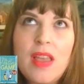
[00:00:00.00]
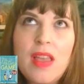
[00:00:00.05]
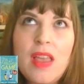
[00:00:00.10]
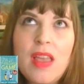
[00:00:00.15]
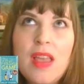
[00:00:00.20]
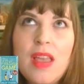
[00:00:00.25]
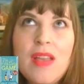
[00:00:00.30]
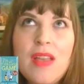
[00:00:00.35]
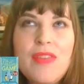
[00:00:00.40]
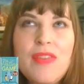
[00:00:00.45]

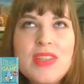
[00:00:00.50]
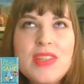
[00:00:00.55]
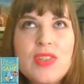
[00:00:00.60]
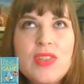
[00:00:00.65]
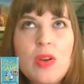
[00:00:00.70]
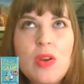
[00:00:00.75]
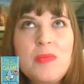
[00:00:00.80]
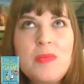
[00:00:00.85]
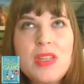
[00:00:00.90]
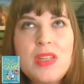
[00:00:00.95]
if I
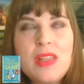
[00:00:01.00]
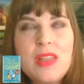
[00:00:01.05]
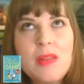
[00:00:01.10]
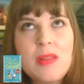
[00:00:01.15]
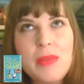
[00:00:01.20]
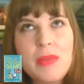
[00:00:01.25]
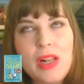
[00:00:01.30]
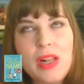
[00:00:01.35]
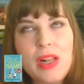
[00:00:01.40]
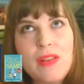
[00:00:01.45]
stopped in the
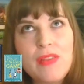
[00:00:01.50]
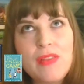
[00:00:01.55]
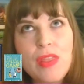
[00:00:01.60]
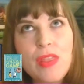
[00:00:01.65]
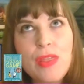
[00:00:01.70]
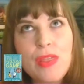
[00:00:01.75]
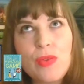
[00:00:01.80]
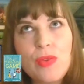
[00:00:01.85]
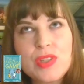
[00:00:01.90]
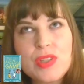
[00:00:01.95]
middle of it and
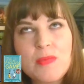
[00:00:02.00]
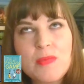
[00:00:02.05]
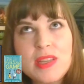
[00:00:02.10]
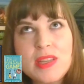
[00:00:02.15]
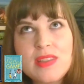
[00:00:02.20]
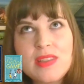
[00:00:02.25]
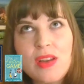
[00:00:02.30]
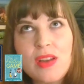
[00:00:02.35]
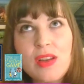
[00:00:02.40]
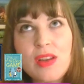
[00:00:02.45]
thought to
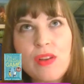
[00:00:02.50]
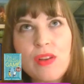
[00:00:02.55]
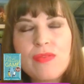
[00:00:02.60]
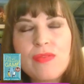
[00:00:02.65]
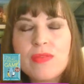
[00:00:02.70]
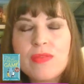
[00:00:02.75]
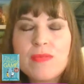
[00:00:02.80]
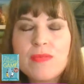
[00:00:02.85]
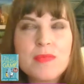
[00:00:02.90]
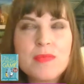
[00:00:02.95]
myself,
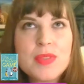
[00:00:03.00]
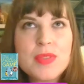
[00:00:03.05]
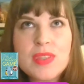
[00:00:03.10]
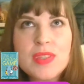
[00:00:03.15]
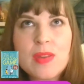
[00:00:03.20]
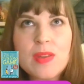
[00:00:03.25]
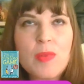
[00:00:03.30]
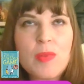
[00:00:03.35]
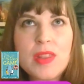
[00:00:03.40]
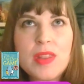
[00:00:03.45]
someone
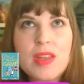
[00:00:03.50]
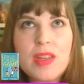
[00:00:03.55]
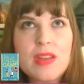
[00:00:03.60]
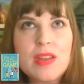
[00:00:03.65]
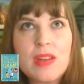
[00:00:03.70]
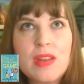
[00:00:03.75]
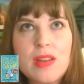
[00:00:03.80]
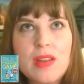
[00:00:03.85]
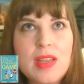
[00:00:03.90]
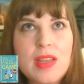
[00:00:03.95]
that
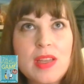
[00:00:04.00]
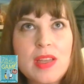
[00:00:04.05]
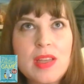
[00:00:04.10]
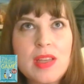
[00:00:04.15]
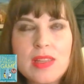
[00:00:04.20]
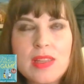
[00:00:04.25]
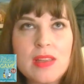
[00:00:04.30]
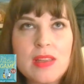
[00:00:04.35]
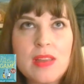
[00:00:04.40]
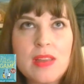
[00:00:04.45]
is,
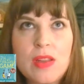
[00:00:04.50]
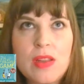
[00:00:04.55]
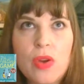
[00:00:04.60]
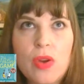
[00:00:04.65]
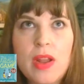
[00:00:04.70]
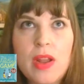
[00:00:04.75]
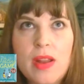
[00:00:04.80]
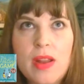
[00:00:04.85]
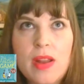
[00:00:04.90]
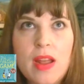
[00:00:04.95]

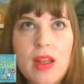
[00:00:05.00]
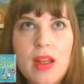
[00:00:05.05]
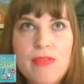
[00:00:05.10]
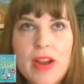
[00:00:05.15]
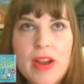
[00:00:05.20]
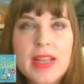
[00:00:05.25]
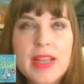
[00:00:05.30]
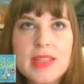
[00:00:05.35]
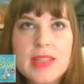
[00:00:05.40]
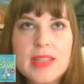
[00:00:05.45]
a
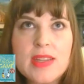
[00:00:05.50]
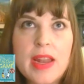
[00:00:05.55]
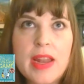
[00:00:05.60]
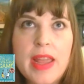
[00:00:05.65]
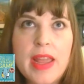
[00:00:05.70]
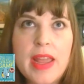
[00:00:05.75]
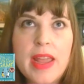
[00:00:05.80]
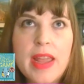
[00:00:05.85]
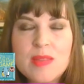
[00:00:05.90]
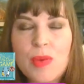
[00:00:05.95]
Frankenstein
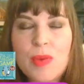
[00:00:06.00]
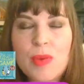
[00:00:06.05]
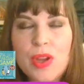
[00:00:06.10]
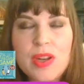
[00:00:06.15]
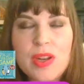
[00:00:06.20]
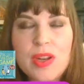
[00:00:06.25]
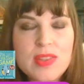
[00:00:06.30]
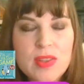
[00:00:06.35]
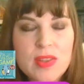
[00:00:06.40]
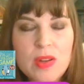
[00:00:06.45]
expert is going
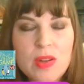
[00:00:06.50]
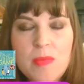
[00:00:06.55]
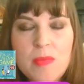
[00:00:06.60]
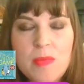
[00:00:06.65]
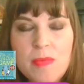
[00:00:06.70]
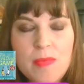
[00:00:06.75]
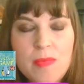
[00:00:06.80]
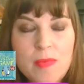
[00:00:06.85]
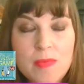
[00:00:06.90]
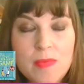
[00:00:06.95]
to,
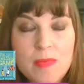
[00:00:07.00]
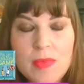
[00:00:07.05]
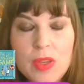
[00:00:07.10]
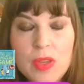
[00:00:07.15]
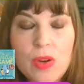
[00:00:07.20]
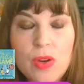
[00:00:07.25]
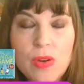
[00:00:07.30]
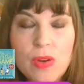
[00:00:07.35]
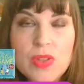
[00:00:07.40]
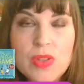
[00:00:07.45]

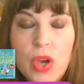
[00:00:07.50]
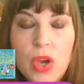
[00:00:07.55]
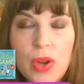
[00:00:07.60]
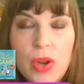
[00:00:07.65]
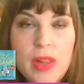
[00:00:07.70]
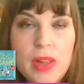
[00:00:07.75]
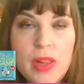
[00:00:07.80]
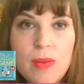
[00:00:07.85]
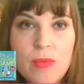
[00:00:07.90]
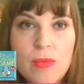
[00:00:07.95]
totally
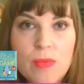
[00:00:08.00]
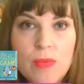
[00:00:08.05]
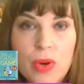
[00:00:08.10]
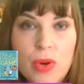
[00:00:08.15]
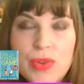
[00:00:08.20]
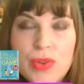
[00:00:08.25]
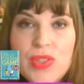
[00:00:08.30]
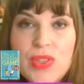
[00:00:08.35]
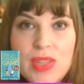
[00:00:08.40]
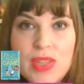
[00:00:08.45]
roast
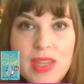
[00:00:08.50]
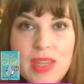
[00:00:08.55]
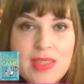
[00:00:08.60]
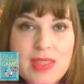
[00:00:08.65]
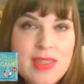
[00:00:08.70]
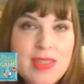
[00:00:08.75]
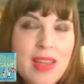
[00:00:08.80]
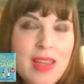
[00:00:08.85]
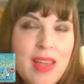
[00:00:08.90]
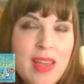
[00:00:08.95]
this,
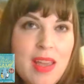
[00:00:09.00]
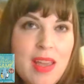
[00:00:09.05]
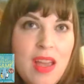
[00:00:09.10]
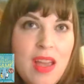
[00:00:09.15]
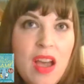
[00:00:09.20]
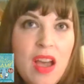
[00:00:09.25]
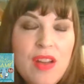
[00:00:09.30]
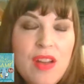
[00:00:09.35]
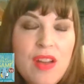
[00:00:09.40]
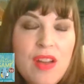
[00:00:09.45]
I'd freeze
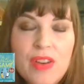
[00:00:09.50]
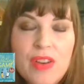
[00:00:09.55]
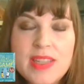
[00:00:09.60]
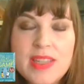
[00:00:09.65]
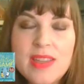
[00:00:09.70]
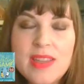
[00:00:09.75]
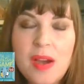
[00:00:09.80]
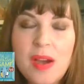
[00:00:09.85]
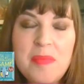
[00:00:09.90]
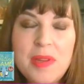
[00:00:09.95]
up
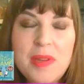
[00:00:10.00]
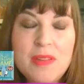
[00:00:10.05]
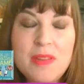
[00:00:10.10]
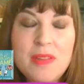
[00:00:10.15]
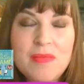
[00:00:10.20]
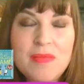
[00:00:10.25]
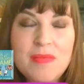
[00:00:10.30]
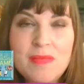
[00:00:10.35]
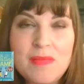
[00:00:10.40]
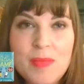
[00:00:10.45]
and
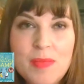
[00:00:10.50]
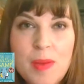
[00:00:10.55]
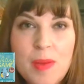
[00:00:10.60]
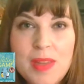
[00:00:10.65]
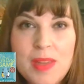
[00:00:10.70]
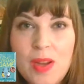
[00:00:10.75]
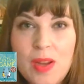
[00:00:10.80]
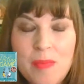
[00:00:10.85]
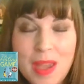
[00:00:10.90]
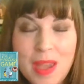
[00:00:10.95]
probably not be able
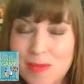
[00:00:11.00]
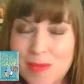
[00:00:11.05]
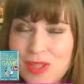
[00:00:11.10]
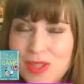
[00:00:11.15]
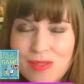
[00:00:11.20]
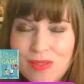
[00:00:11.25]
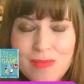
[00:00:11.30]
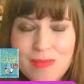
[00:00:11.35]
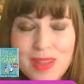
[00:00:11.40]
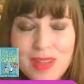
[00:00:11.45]
to
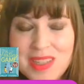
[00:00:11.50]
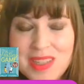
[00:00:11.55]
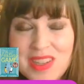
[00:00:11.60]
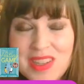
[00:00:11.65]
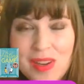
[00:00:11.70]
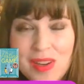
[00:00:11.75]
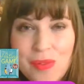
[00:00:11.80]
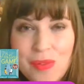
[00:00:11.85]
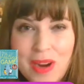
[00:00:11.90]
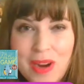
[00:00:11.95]
continue
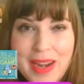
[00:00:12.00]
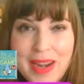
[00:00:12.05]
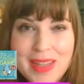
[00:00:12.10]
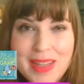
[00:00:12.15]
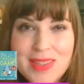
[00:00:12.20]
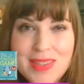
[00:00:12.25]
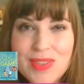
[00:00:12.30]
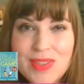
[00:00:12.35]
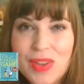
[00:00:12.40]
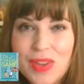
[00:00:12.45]
writing. So you
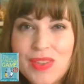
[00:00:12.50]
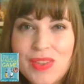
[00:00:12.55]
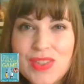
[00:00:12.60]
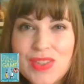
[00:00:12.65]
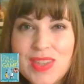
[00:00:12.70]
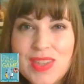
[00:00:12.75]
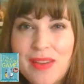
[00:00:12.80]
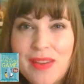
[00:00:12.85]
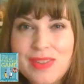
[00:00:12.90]
just have to